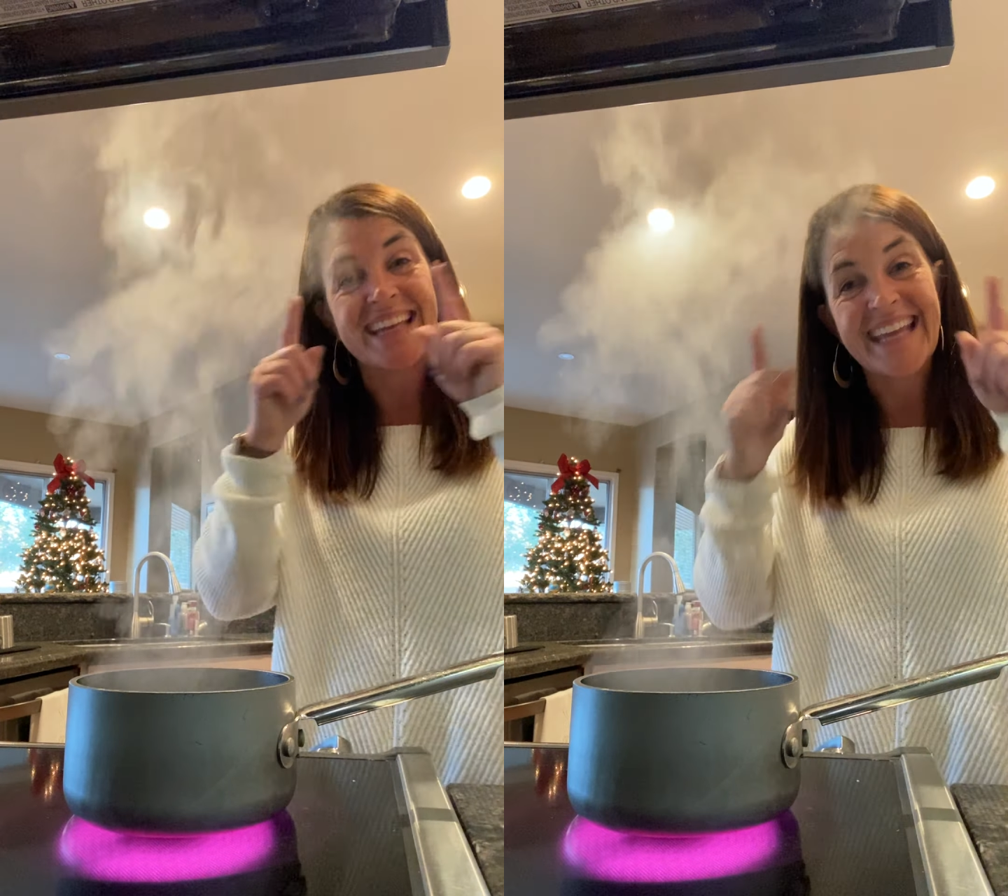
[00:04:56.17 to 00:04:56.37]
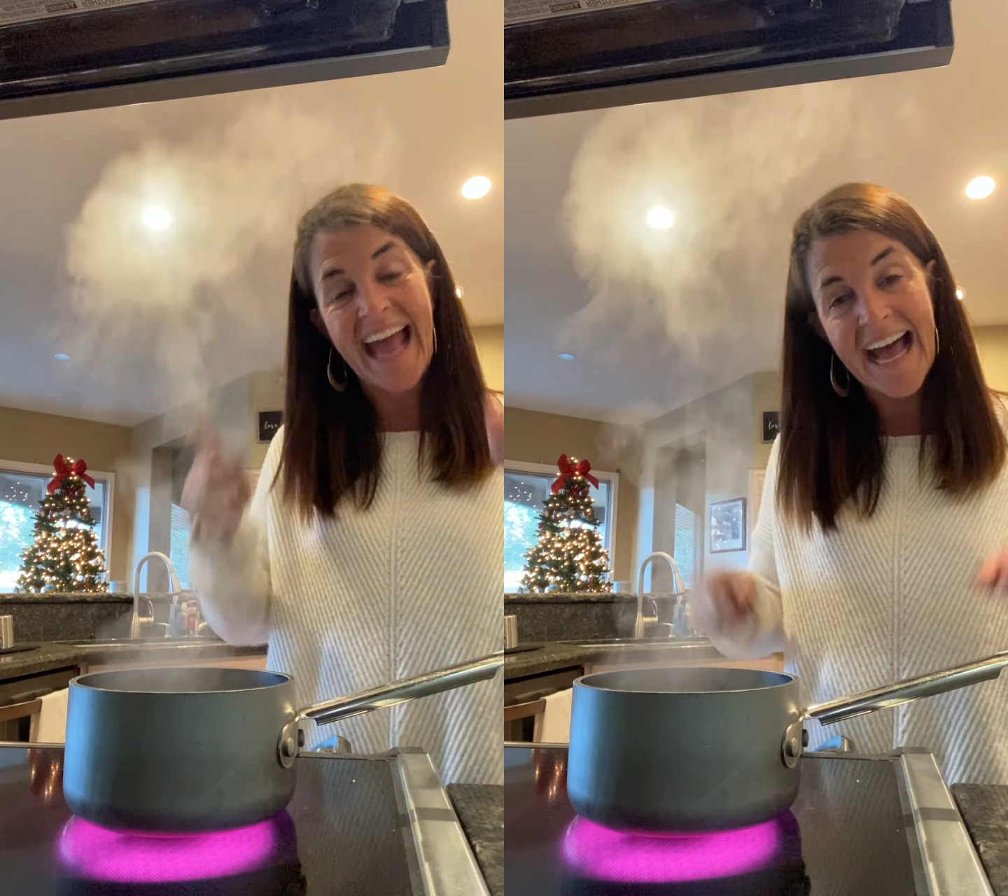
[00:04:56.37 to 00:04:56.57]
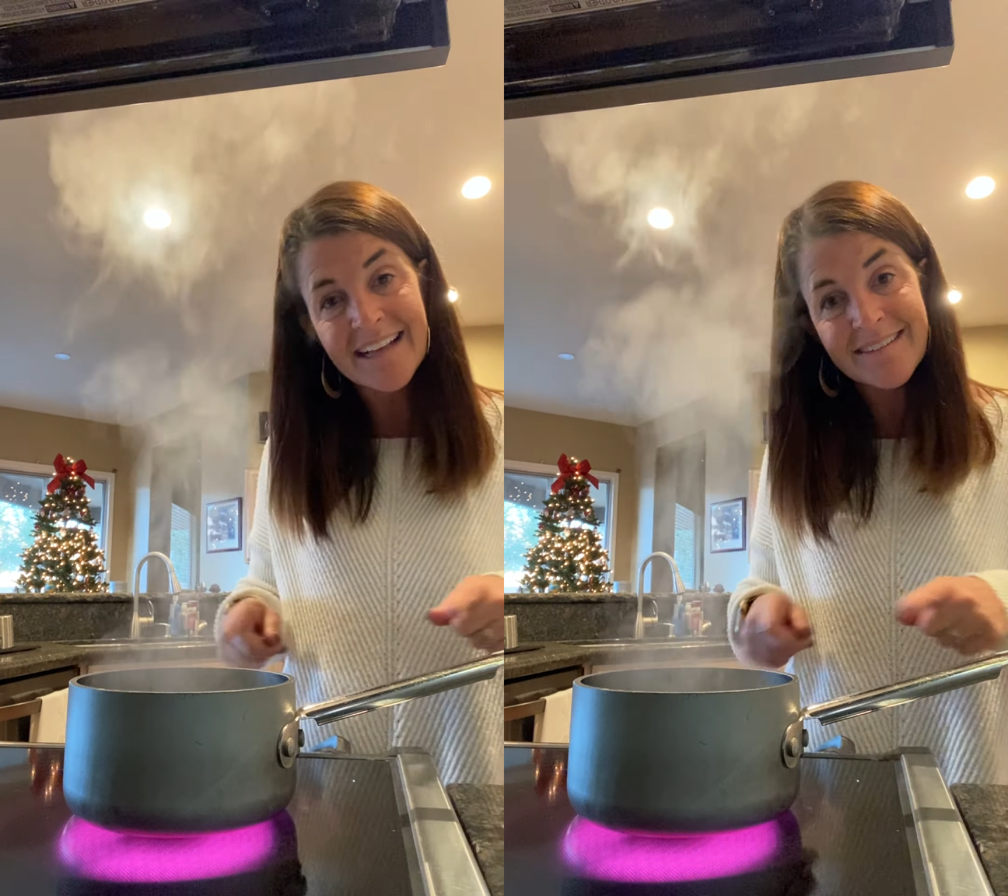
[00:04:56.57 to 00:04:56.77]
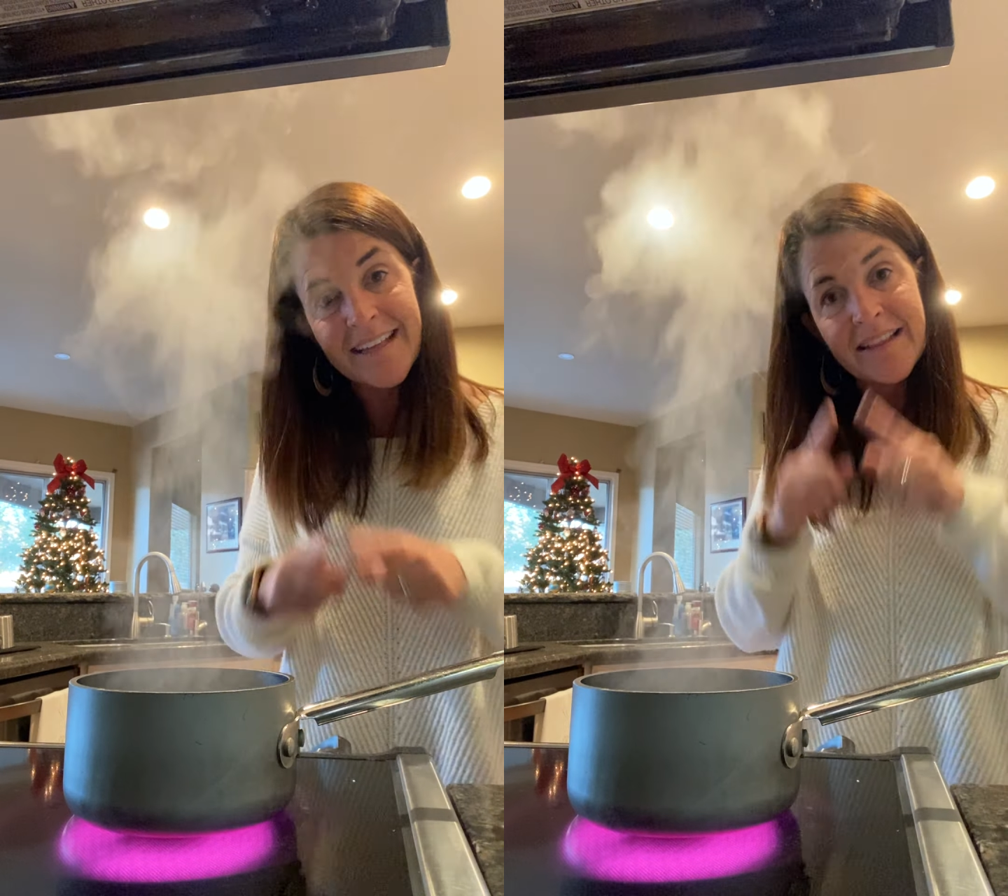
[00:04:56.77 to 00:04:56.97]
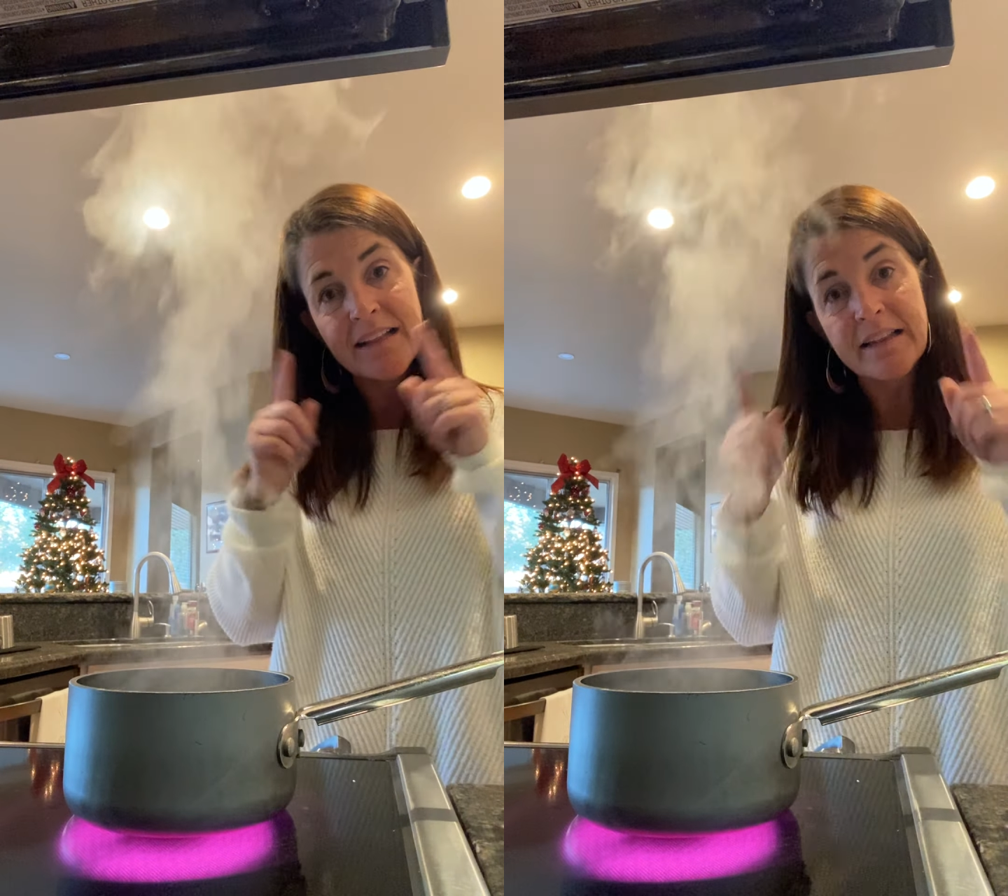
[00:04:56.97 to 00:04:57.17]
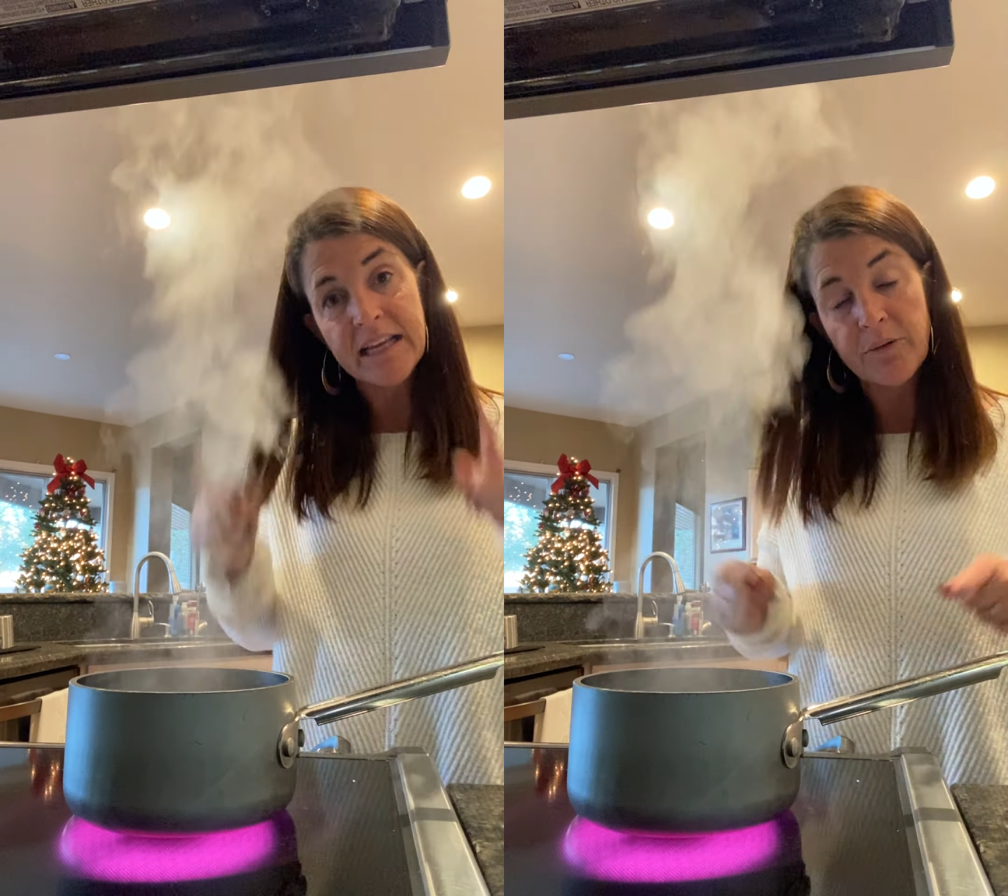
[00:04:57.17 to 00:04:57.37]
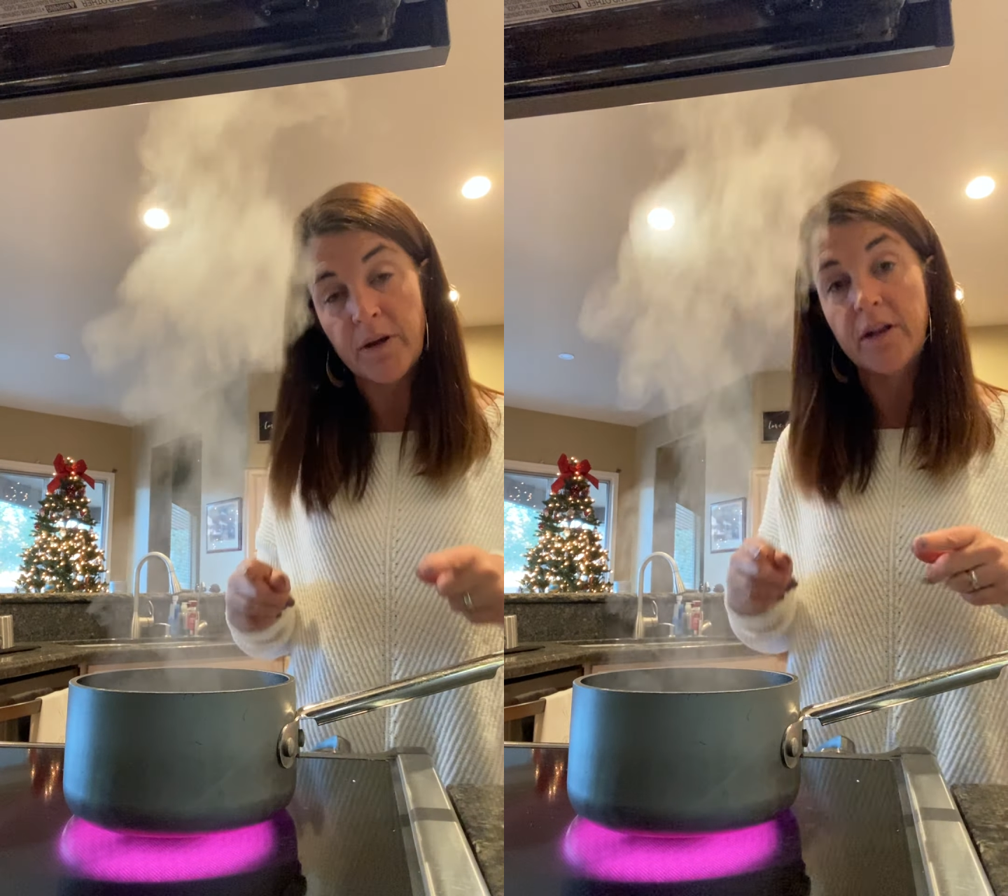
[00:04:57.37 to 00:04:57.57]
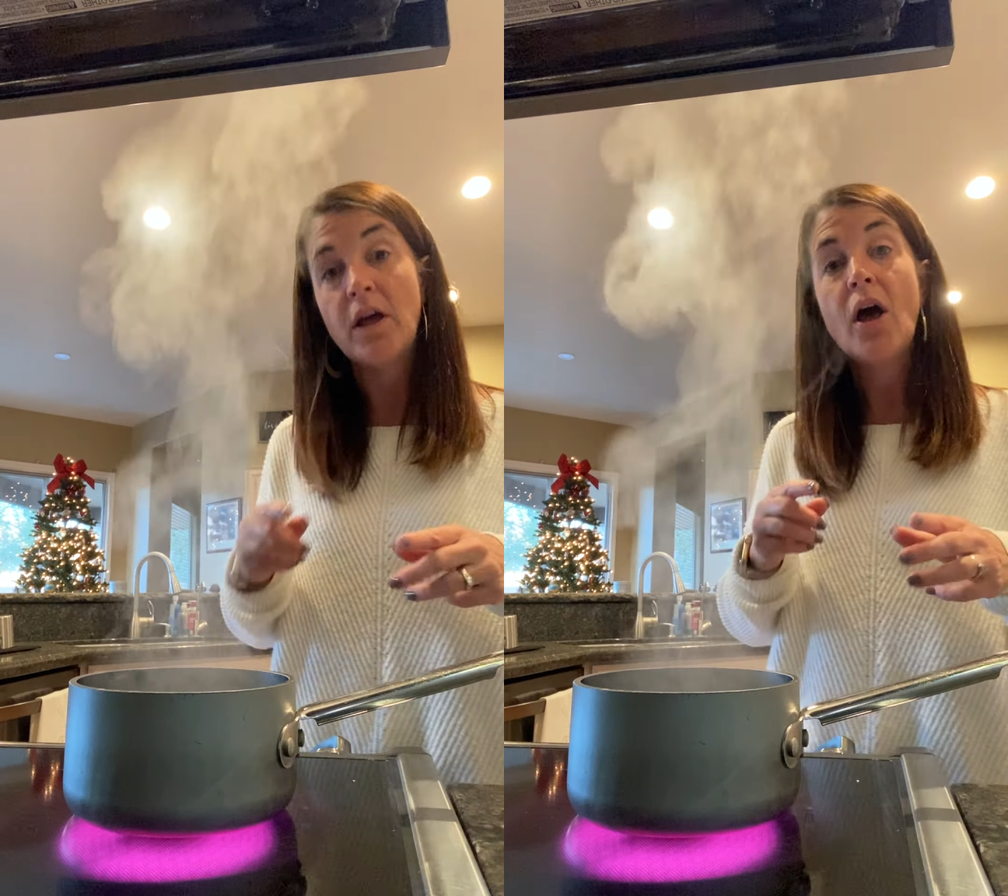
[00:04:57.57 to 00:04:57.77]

gas and the liquid